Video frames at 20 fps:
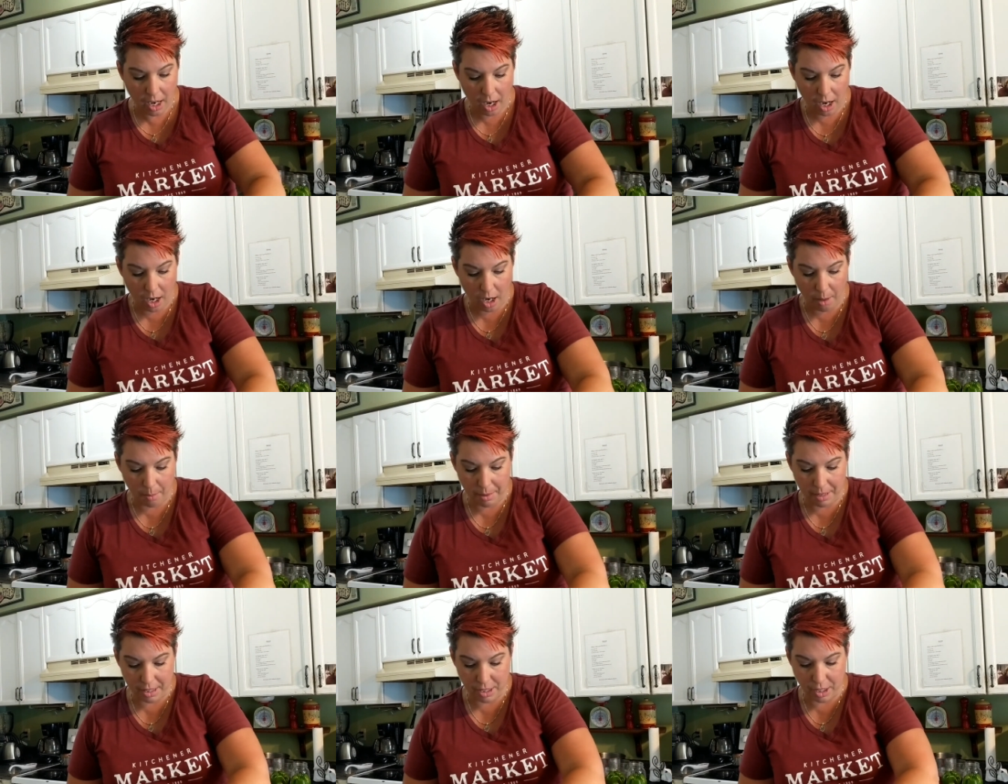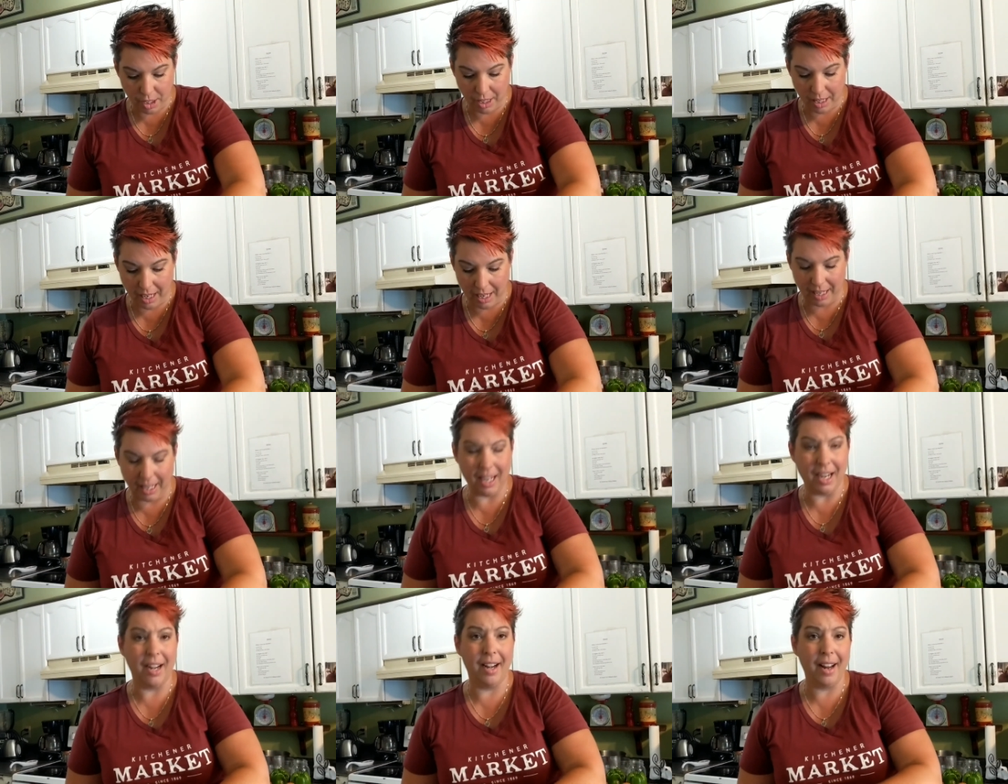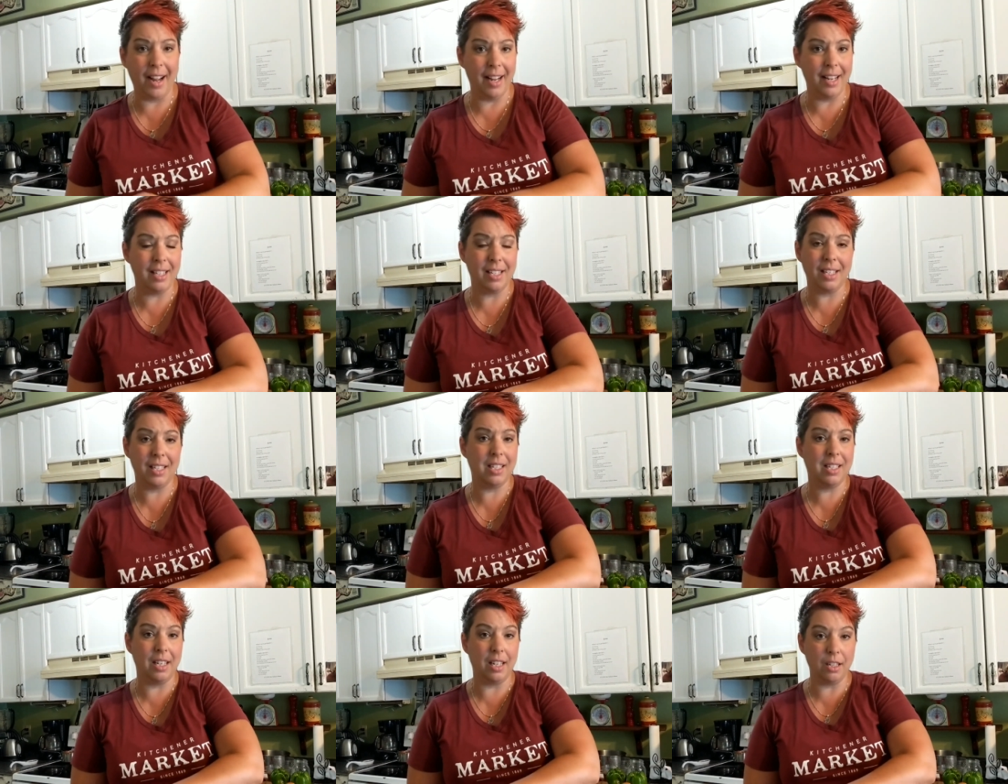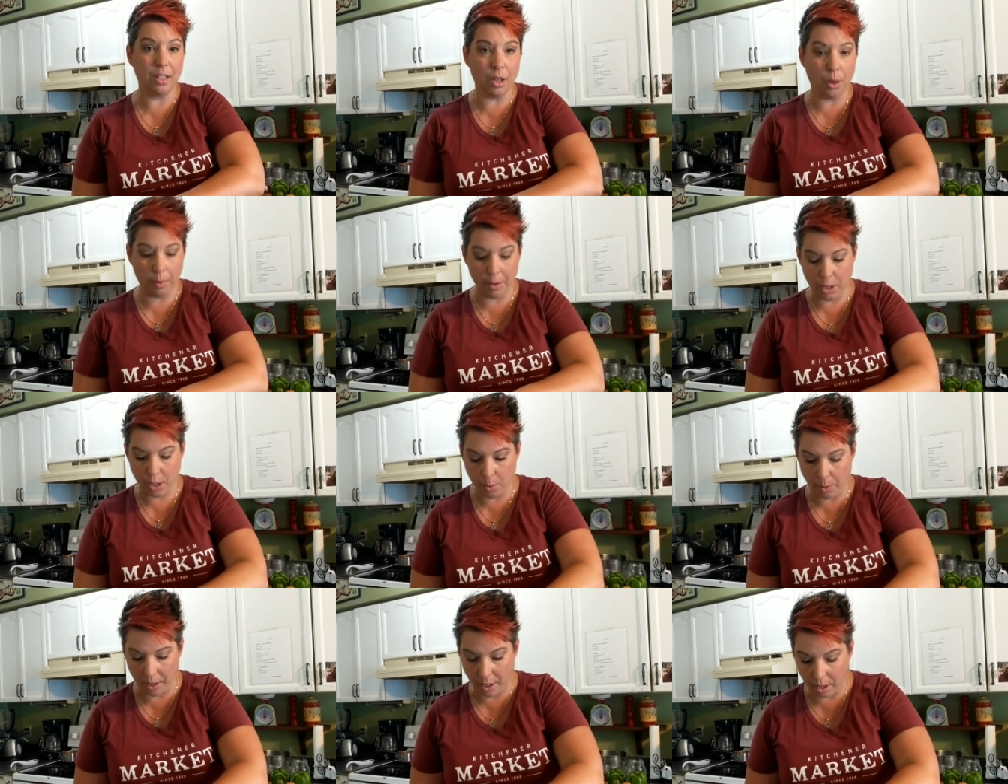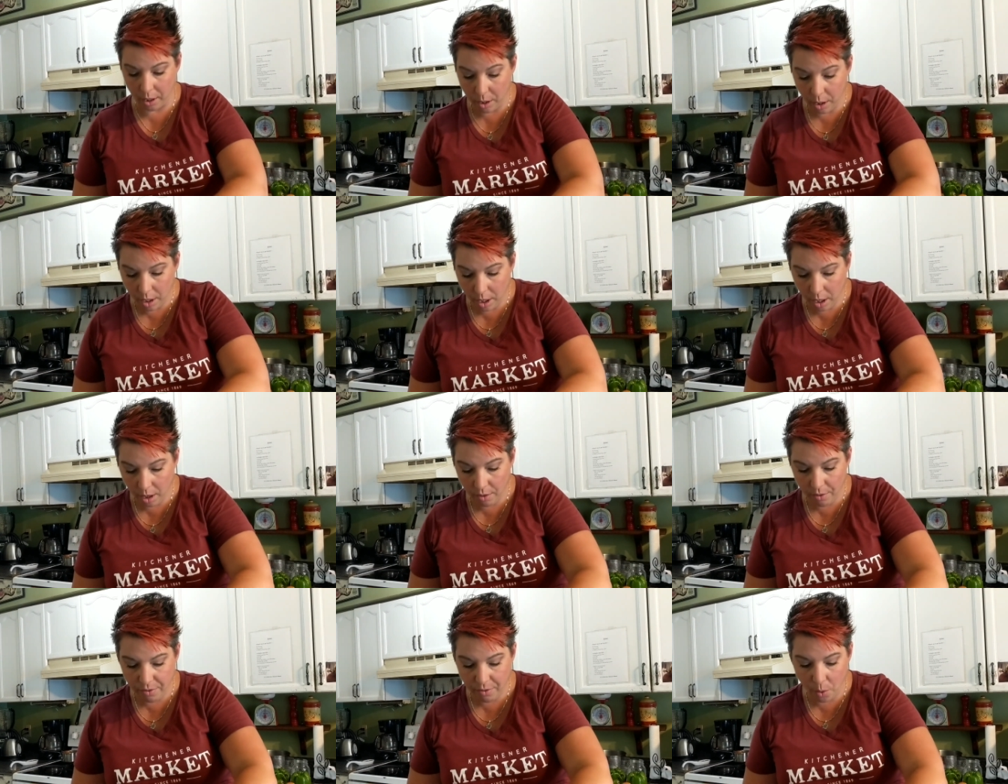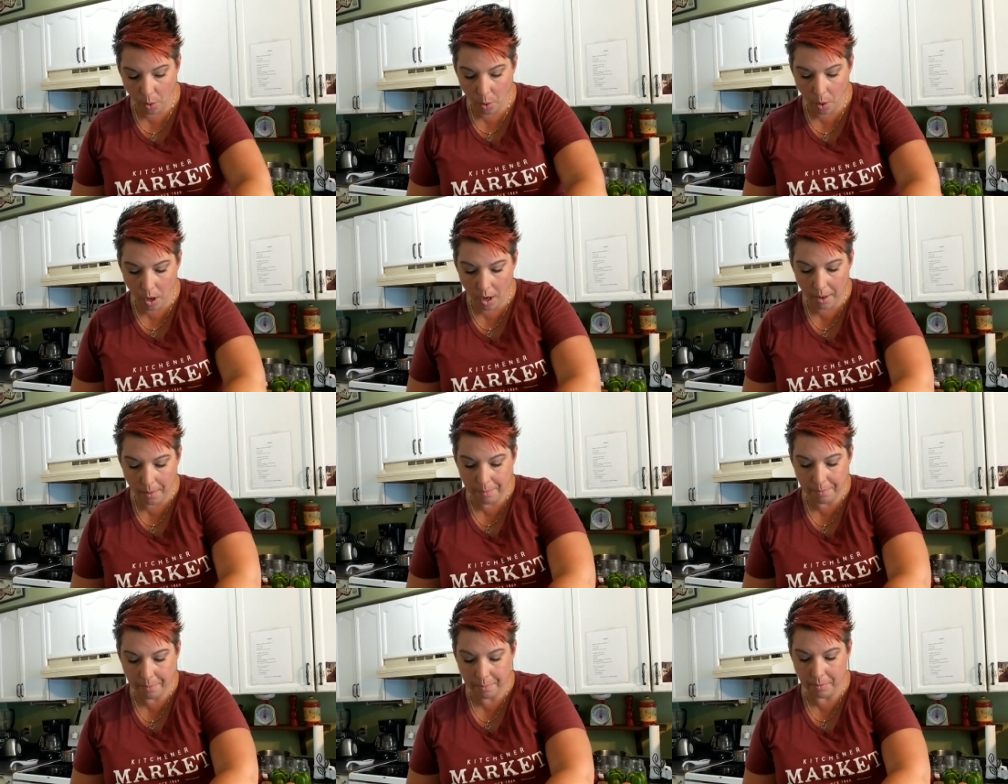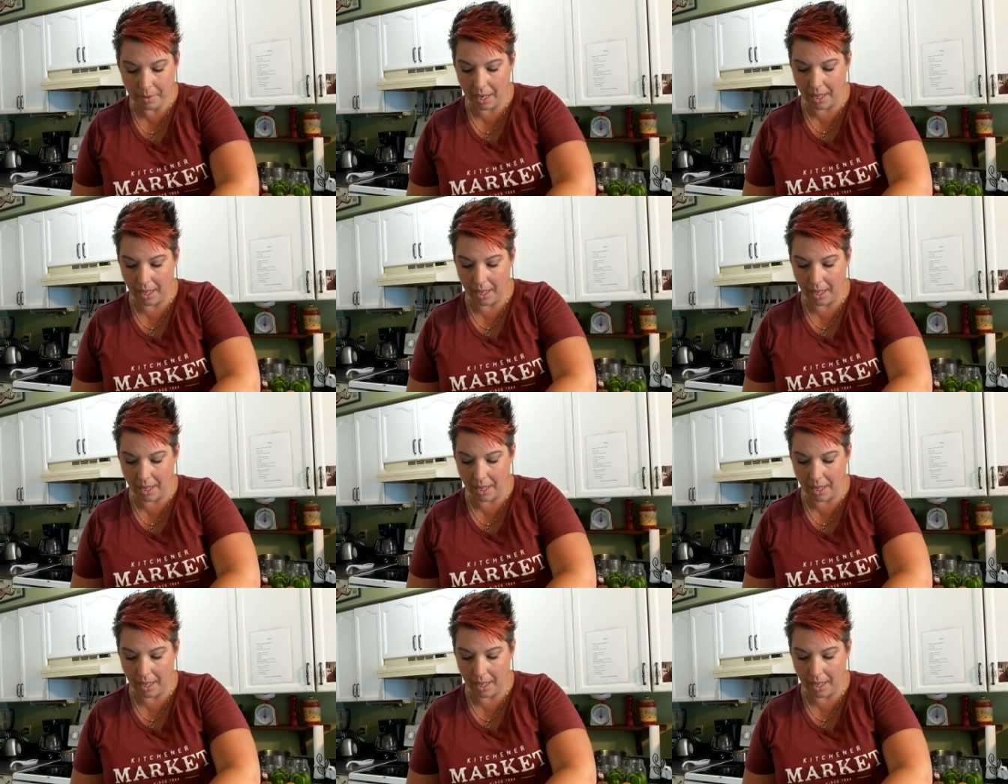um, it's, you're gonna get a nice sizzle, which is what you're looking for.